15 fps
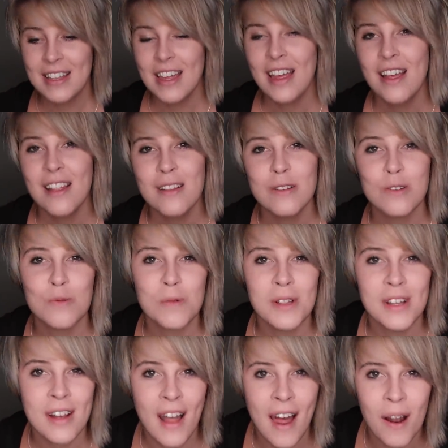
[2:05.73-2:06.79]
it, there's
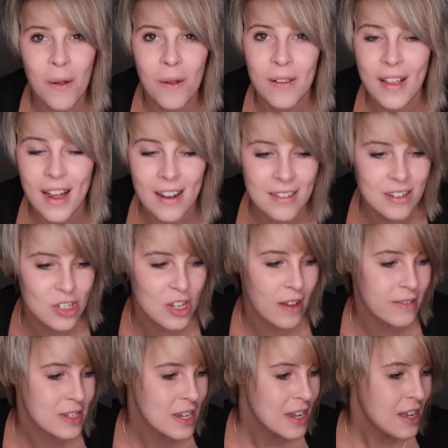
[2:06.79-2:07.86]
really not a whole lot on the
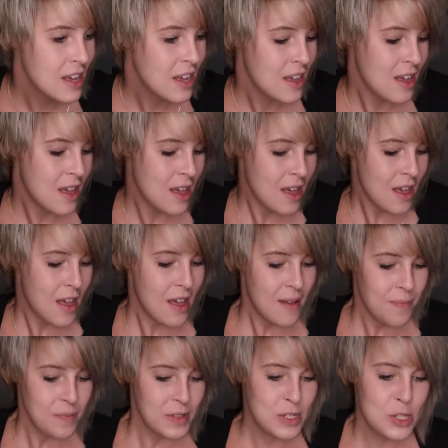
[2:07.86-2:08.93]
shelves.
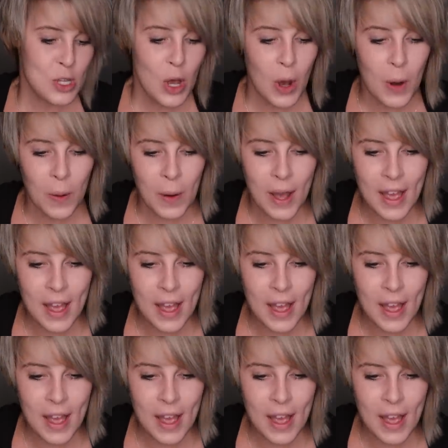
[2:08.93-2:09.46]
So